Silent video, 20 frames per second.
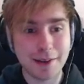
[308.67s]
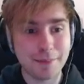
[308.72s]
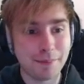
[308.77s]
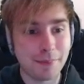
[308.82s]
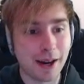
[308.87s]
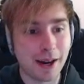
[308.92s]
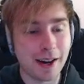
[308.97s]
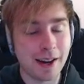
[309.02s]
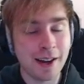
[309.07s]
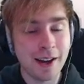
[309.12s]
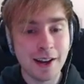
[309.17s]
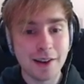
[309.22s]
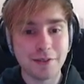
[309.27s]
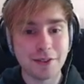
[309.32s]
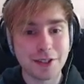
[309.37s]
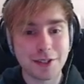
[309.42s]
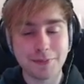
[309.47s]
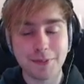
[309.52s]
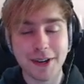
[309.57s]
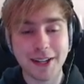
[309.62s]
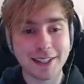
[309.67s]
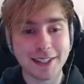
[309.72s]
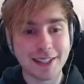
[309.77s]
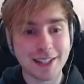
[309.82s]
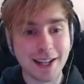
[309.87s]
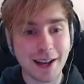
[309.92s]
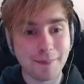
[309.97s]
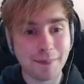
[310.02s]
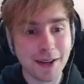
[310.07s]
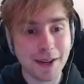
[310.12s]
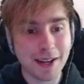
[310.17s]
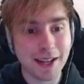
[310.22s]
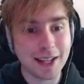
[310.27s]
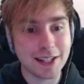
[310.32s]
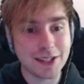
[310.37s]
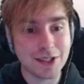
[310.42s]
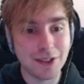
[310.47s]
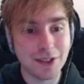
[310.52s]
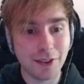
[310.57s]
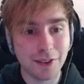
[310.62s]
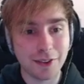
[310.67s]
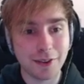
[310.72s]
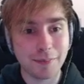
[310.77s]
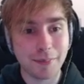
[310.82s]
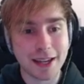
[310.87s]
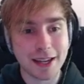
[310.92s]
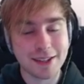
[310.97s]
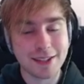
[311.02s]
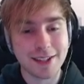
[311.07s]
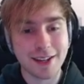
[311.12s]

but for spring summer it's not the best